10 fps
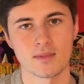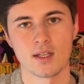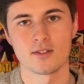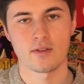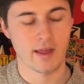
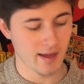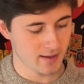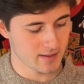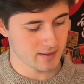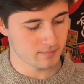So
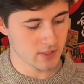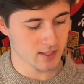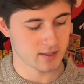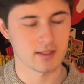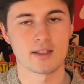that
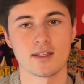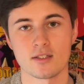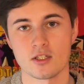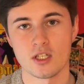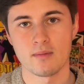technically is a
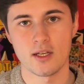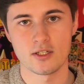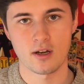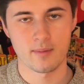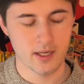G
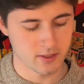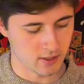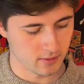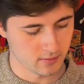major arpeggio,